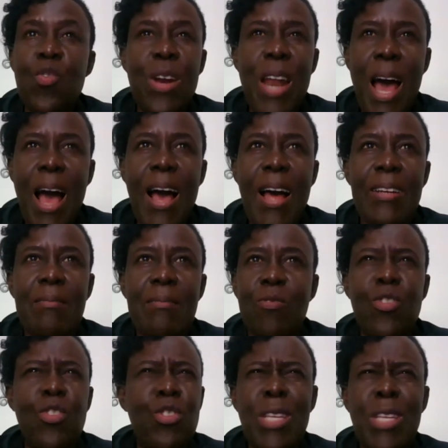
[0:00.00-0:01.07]

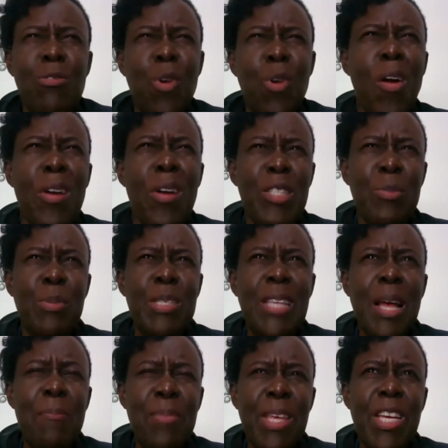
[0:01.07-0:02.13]
learn, there will always be
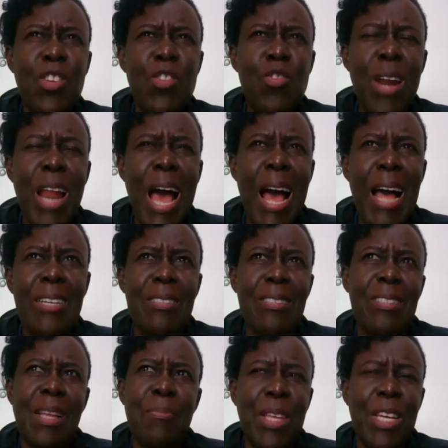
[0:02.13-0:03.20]
something you learn,
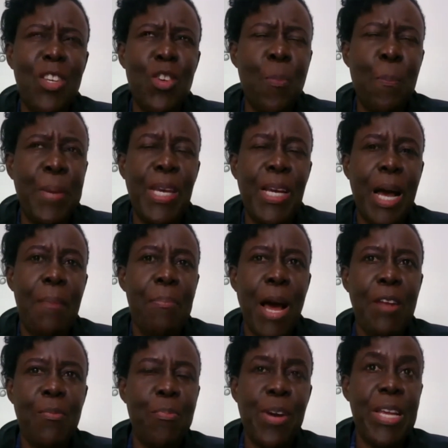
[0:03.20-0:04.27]
something you pick up
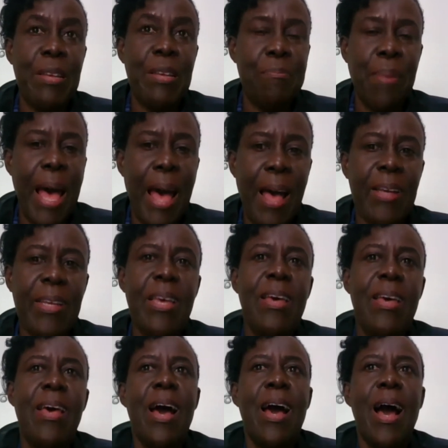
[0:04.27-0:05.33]
and bring back,
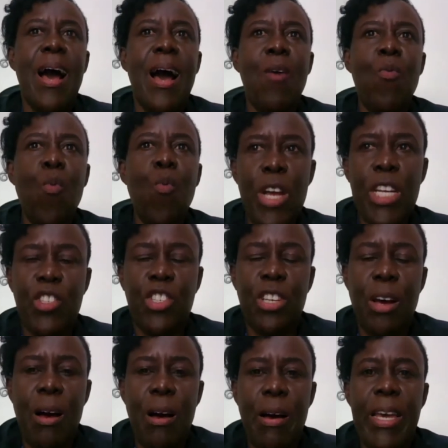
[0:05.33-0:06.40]
which
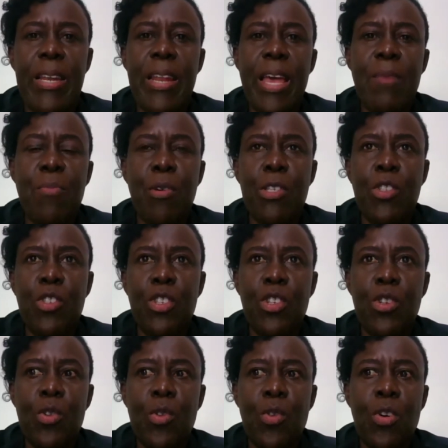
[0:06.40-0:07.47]
enables
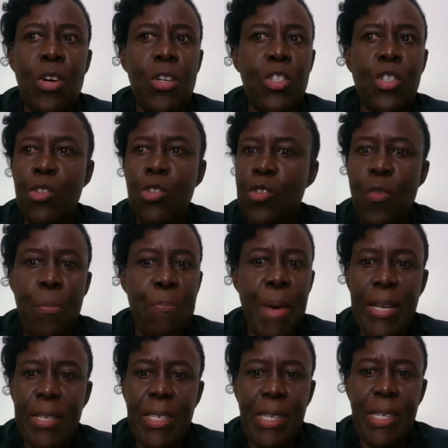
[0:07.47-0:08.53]
you to do
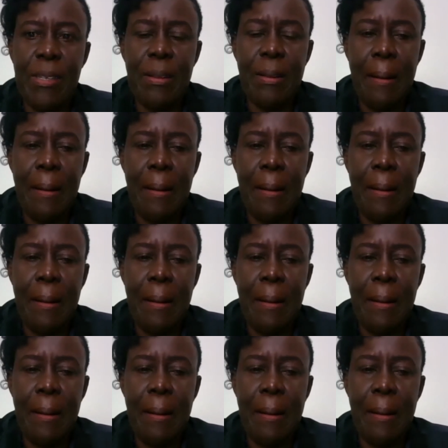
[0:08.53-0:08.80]
better.